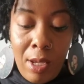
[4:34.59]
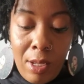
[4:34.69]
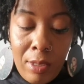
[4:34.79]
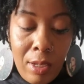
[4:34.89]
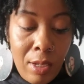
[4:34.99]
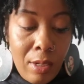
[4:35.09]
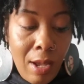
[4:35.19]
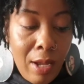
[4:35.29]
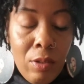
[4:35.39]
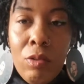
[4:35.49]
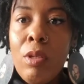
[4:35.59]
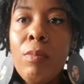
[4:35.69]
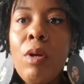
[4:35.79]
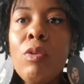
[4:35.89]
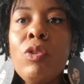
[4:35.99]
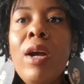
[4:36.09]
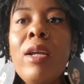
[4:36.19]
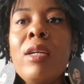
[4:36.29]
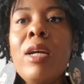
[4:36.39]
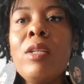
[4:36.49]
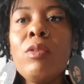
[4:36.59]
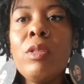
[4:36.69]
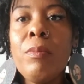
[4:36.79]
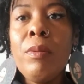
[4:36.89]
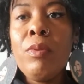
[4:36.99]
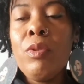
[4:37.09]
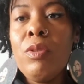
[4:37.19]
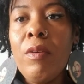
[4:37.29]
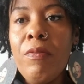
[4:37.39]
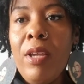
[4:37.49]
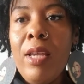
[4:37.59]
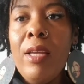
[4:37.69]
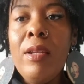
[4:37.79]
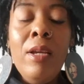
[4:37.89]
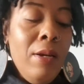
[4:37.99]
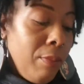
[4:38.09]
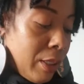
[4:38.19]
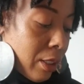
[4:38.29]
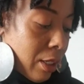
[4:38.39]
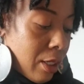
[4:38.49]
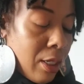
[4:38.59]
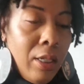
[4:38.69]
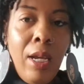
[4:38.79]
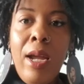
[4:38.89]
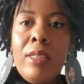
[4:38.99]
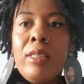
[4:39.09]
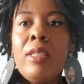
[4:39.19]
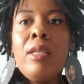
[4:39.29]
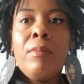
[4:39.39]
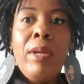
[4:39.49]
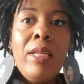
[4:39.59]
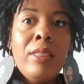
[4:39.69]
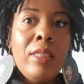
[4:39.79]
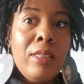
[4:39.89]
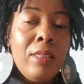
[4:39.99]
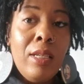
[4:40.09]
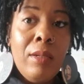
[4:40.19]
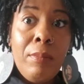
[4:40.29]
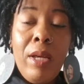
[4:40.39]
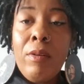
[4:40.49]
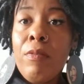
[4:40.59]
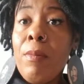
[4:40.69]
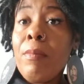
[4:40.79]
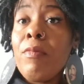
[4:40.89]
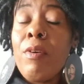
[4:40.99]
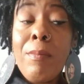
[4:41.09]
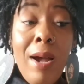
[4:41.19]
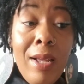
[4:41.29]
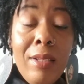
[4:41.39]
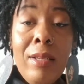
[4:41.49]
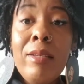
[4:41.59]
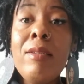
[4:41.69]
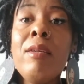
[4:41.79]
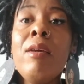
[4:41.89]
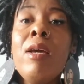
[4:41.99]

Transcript: And then I used the blow dryer. I know some people use a fan, but the heat actually makes it stick better from my lid.